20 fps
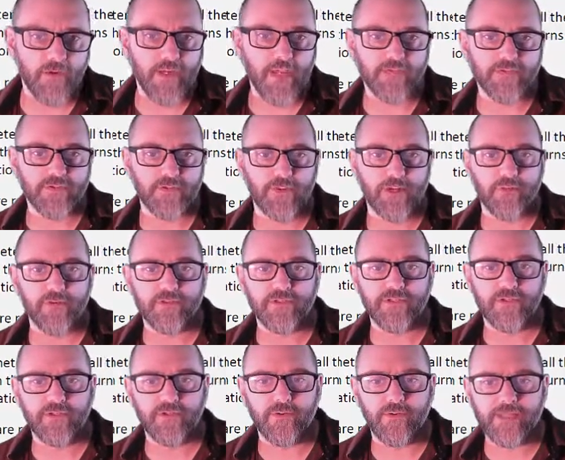Okay, so what I
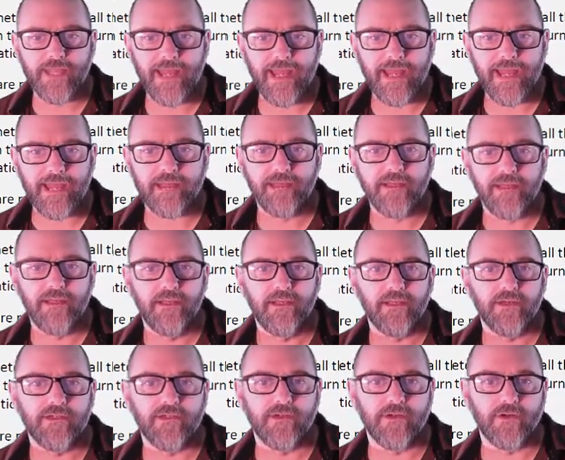want you to do is add
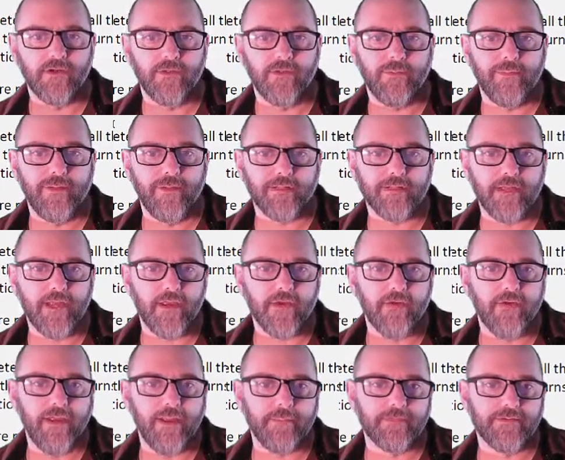to your UML
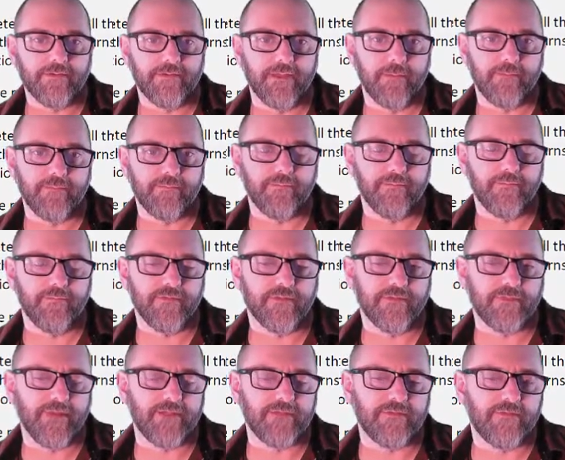diagram some
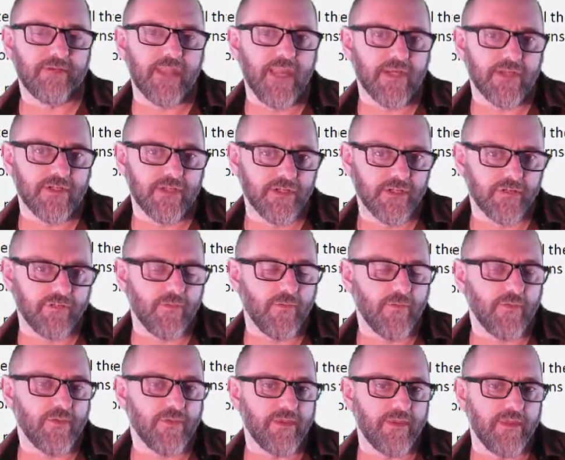specifications
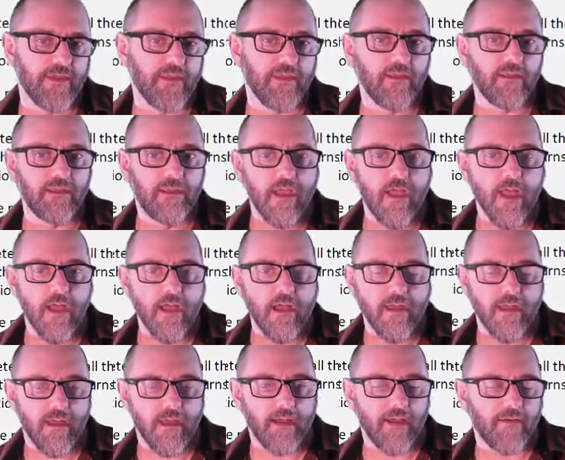for the
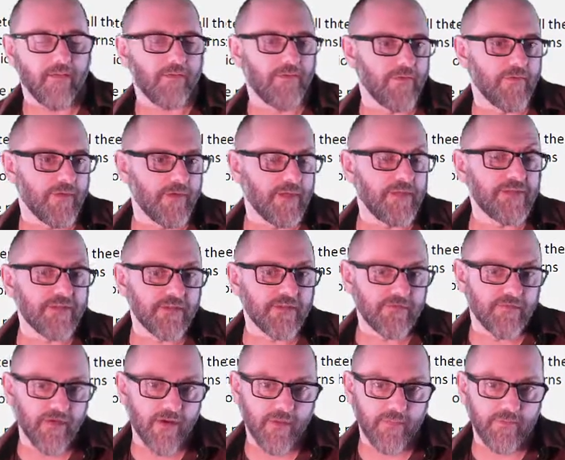
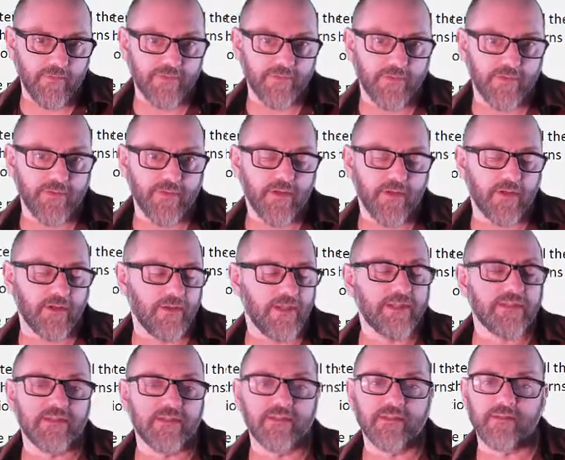instance variables, what the
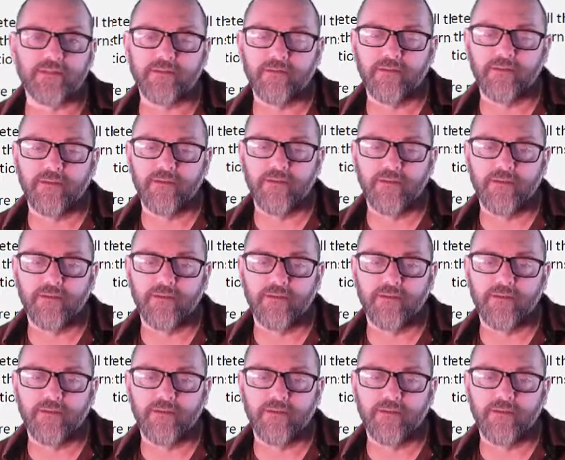instance